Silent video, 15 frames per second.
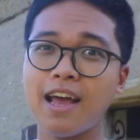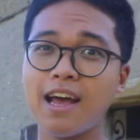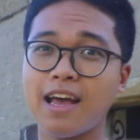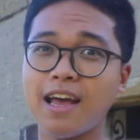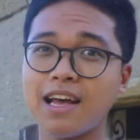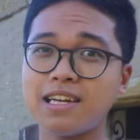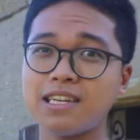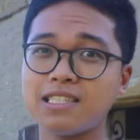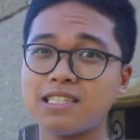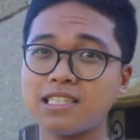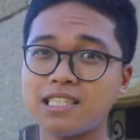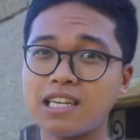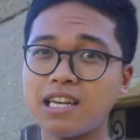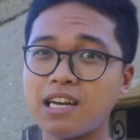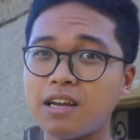and
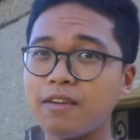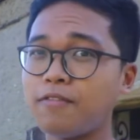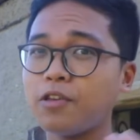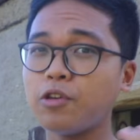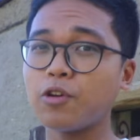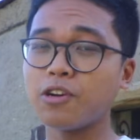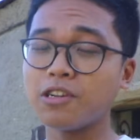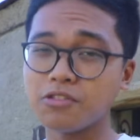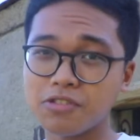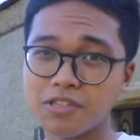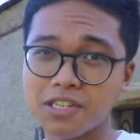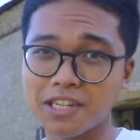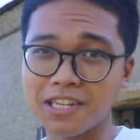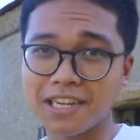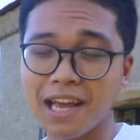if you're
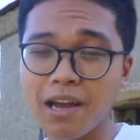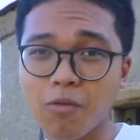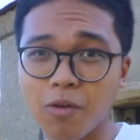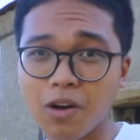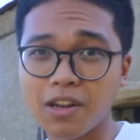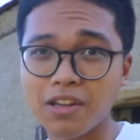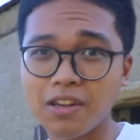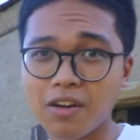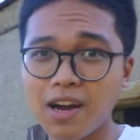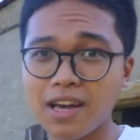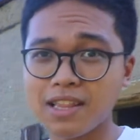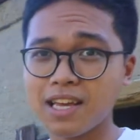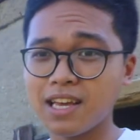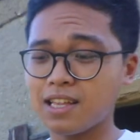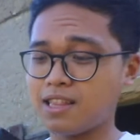interested to get one, you know, I
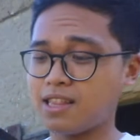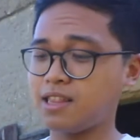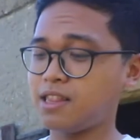think